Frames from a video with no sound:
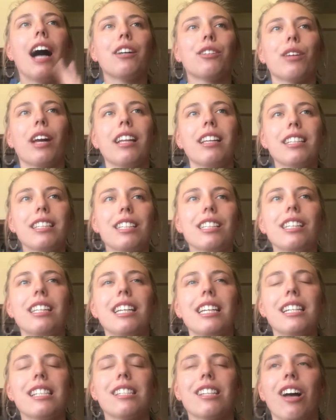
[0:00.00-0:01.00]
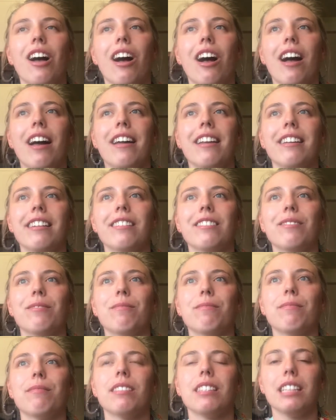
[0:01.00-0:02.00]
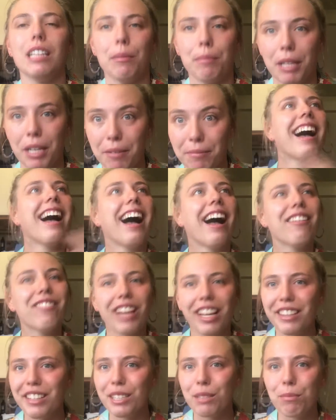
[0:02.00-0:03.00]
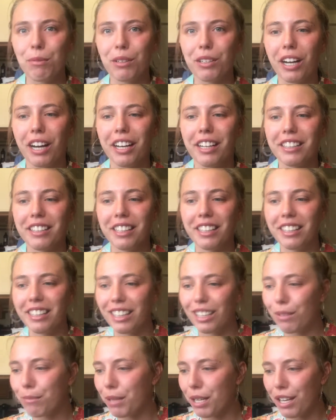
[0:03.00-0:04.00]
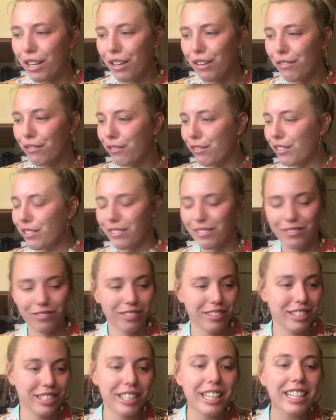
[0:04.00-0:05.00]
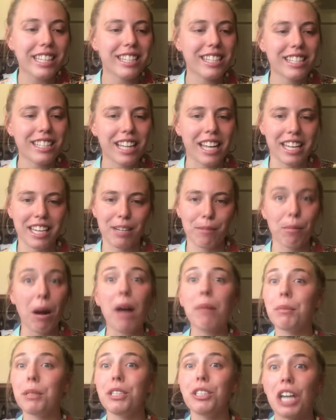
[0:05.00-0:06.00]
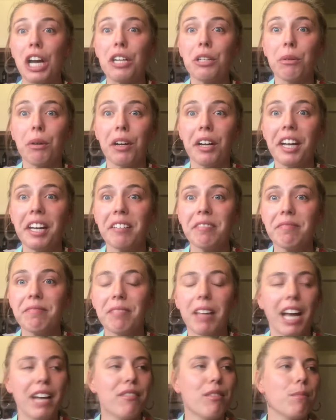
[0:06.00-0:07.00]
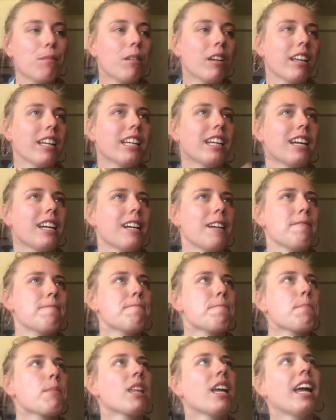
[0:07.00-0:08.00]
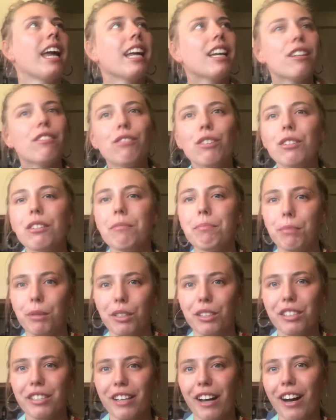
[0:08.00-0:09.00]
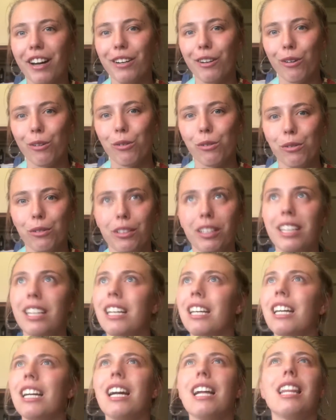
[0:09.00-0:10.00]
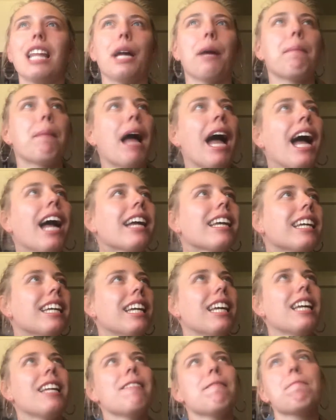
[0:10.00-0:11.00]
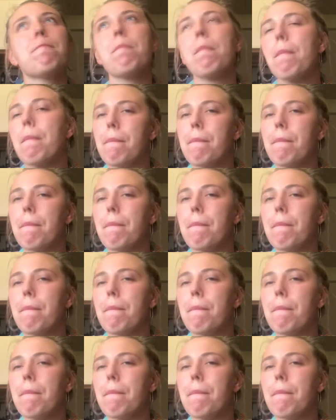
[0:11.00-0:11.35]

So I listened to this on Libby. I've had this book on Libby since like probably January. I've put like a handful of books on hold like back in